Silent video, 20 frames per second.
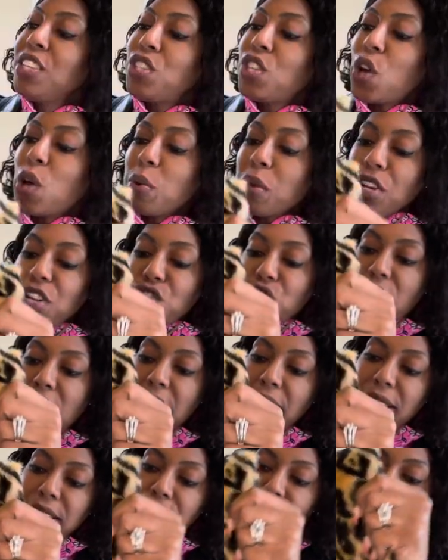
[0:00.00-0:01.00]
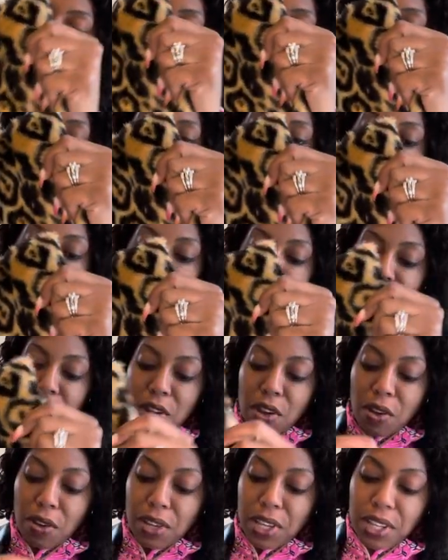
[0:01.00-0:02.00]
So I'm going to try this jacket on,
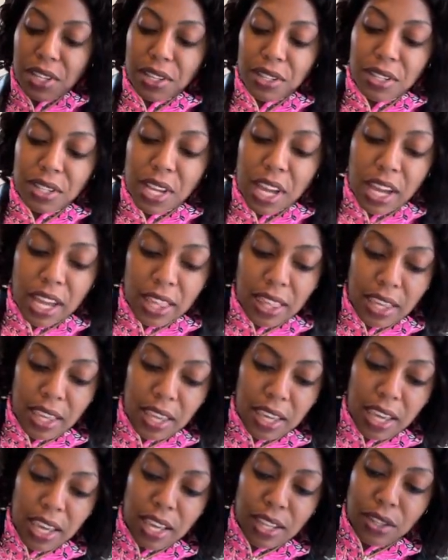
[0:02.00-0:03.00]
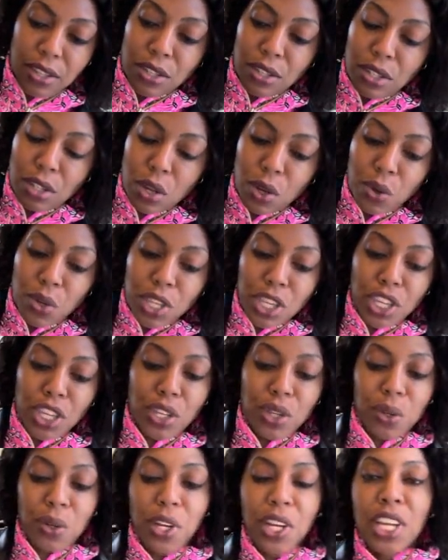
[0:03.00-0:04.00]
y'all, because I think it's so
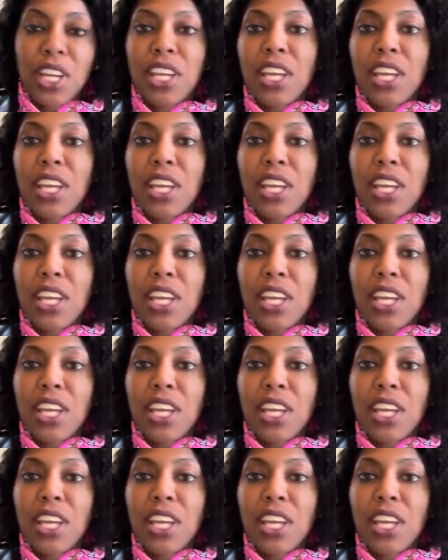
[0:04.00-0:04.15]
cute.